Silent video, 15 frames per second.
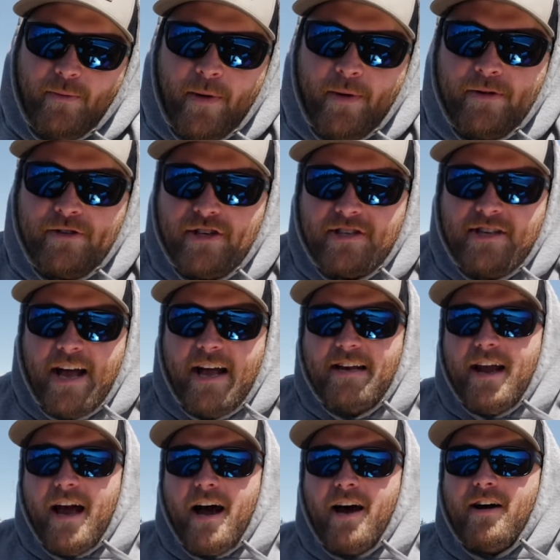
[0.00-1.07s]
We were just
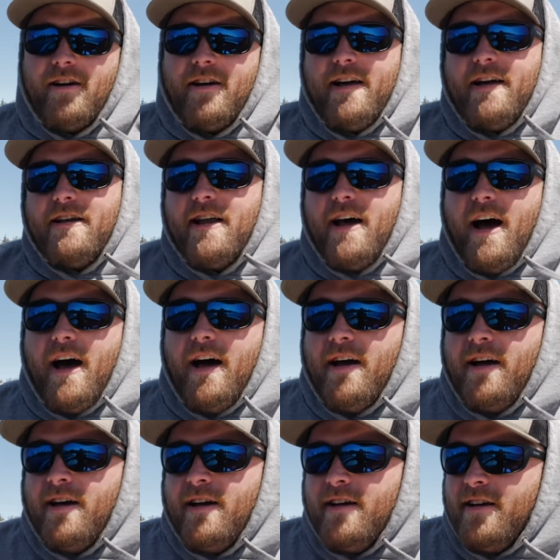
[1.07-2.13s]
heading out
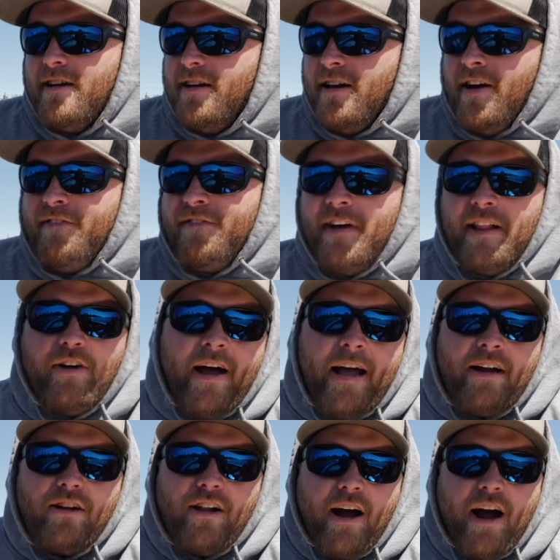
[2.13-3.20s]
and fellow
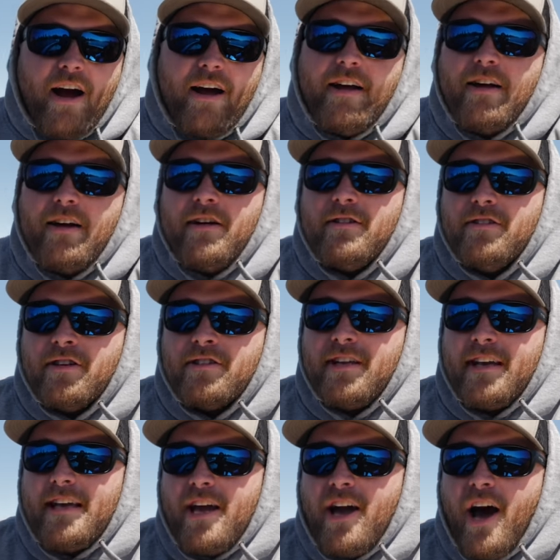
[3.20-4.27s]
angler out here, it looks
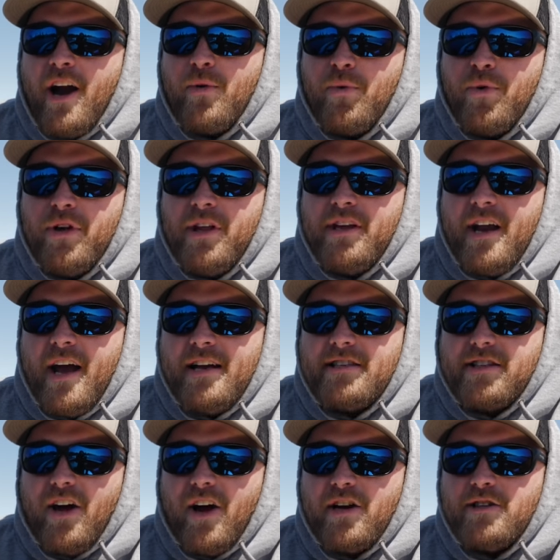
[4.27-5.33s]
like he caught a really nice
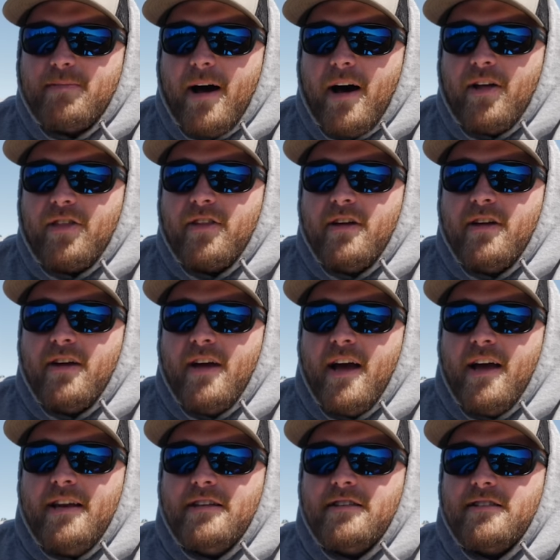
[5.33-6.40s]
largemouth,
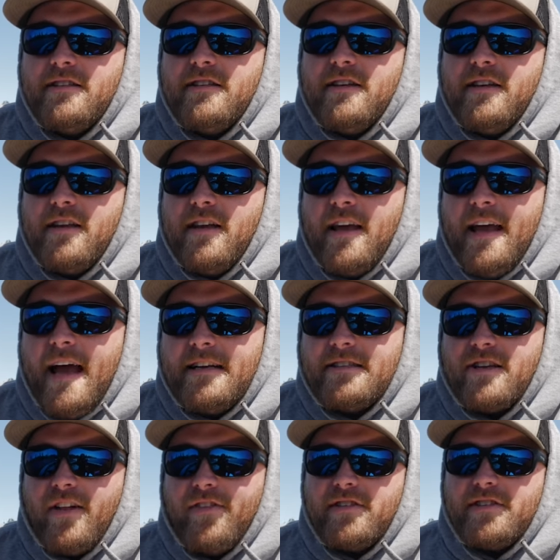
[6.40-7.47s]
and he has
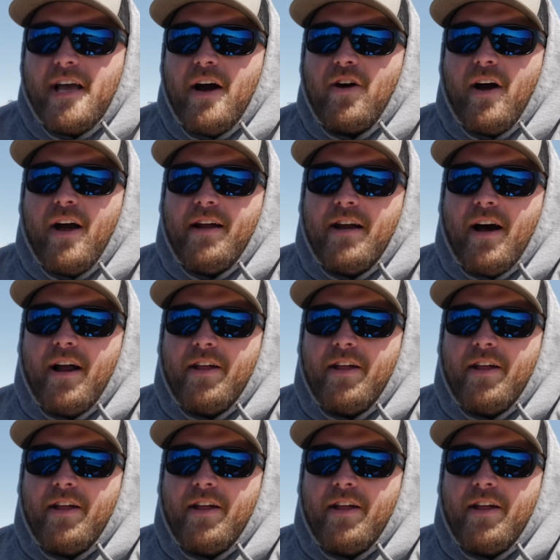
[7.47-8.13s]
it on the scale right now.